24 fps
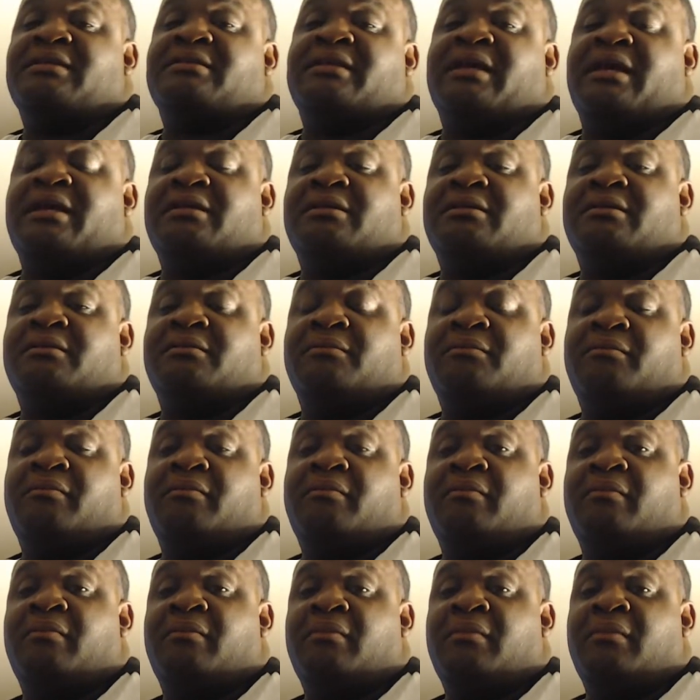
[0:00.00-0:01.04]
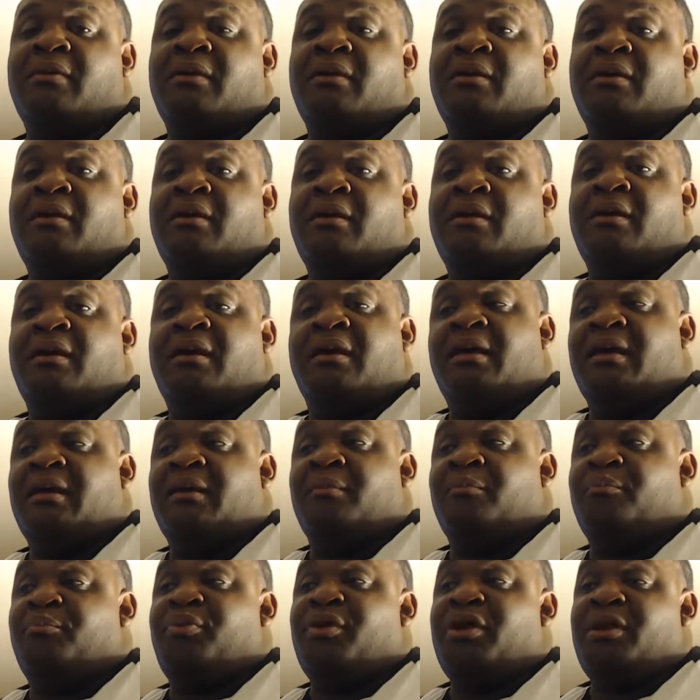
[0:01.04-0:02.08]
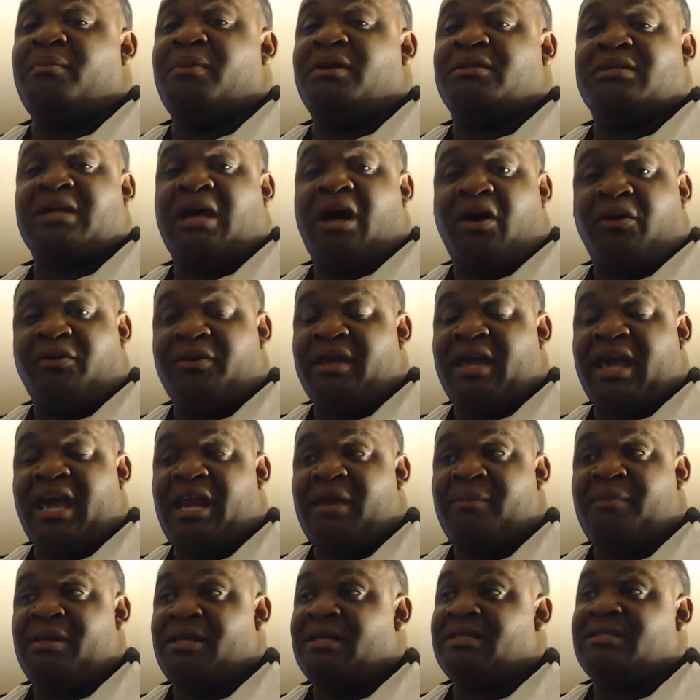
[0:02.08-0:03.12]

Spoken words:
States. Pretty much all the anime is